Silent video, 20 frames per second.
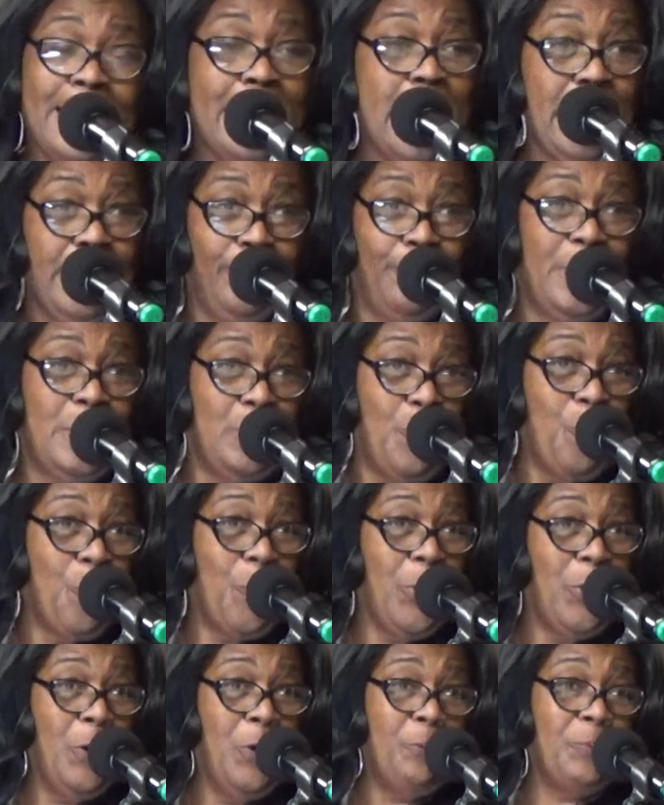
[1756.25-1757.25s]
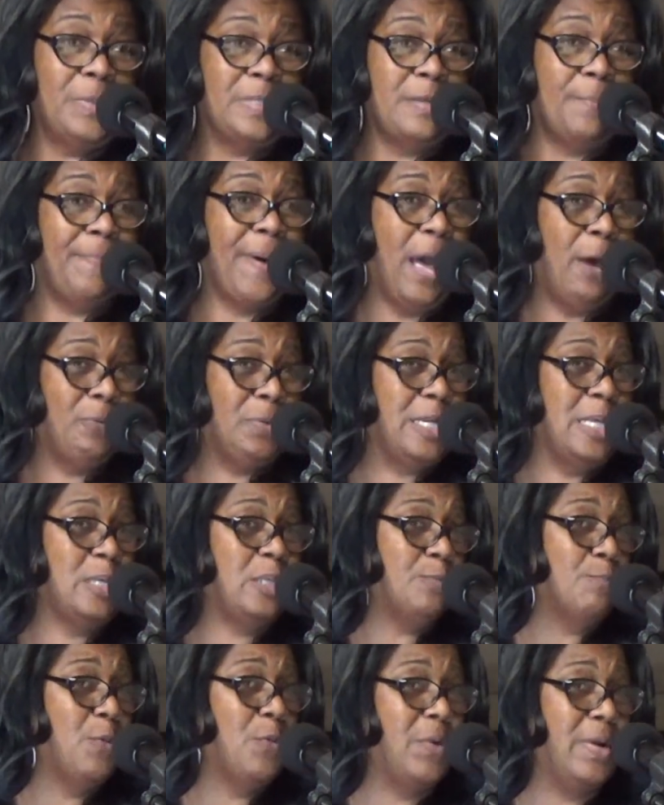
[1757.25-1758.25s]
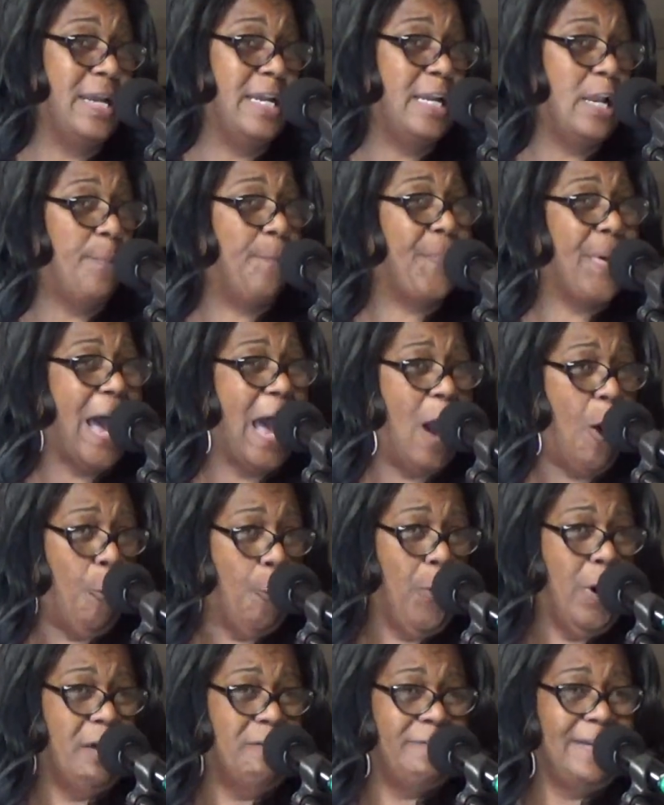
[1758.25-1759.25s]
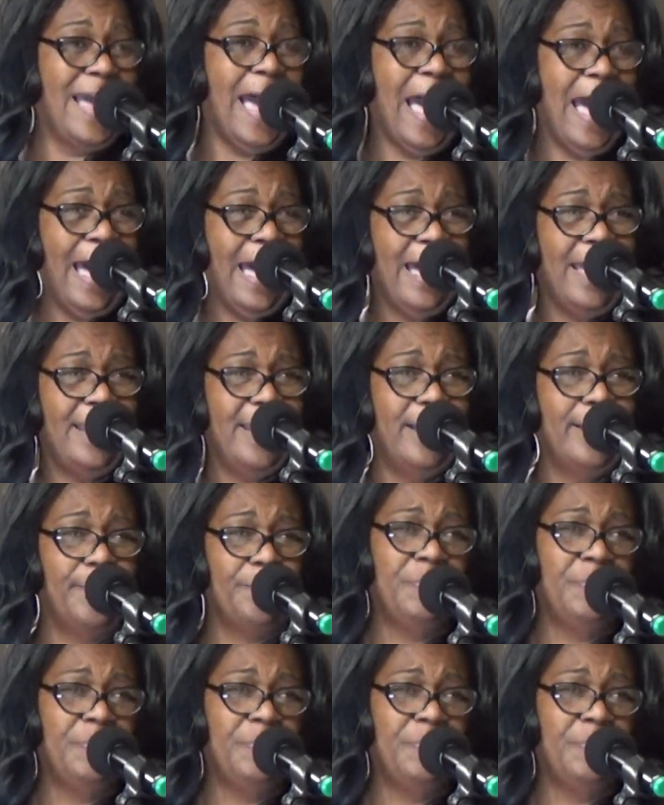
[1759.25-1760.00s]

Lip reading: That's what the word was about this morning, the power of God.